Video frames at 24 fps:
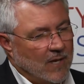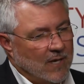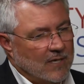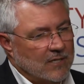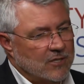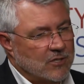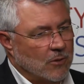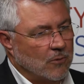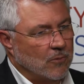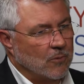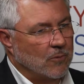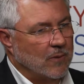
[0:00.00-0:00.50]

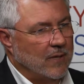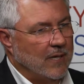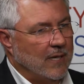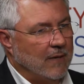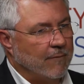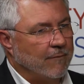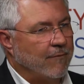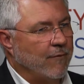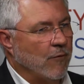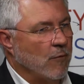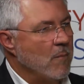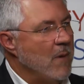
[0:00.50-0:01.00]
So
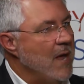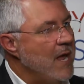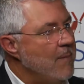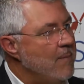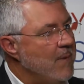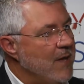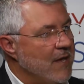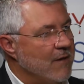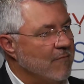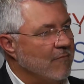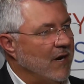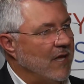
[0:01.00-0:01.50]
for me
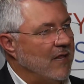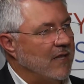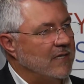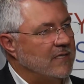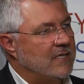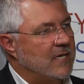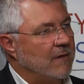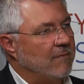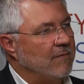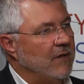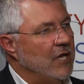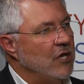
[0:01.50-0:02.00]
being
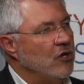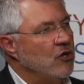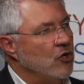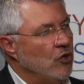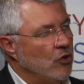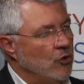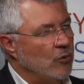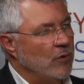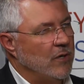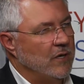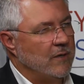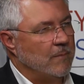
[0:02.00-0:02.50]
relatively
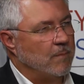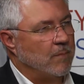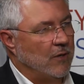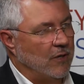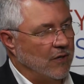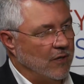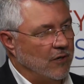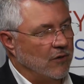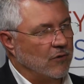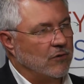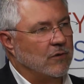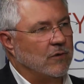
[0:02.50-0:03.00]
new in the
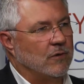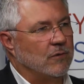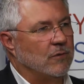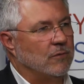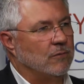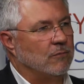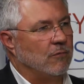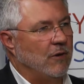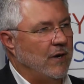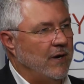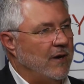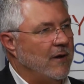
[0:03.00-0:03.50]

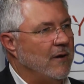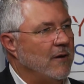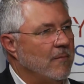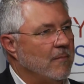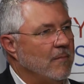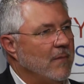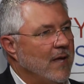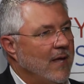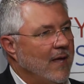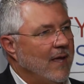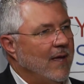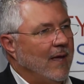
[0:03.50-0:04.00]
political
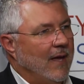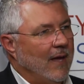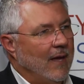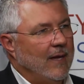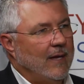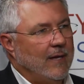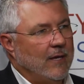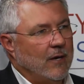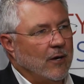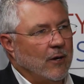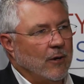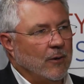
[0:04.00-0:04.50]
realm,
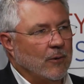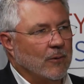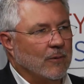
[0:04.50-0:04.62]
right.